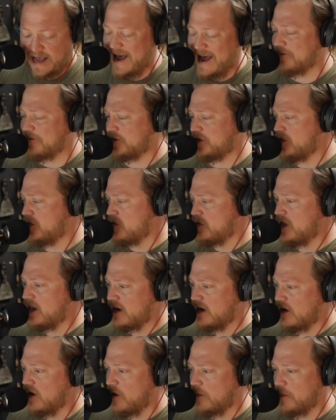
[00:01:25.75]
after you get
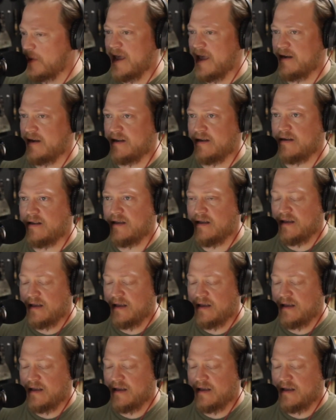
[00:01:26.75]
it all painted,